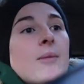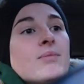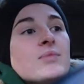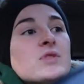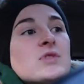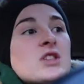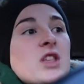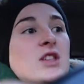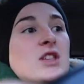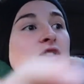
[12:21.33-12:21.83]

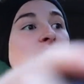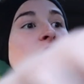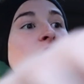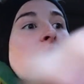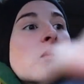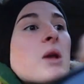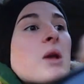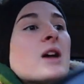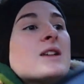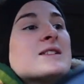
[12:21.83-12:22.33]
so there's
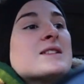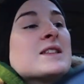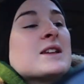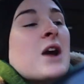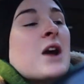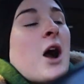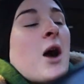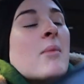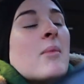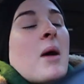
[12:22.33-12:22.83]
no lights in the
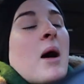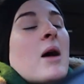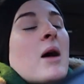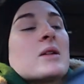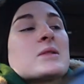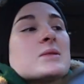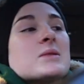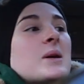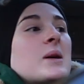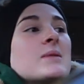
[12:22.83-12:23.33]
car
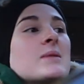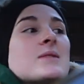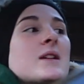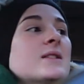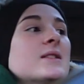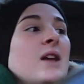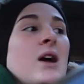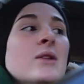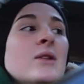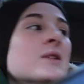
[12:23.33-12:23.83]
park. So I was like,
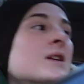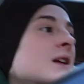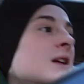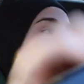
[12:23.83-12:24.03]
no,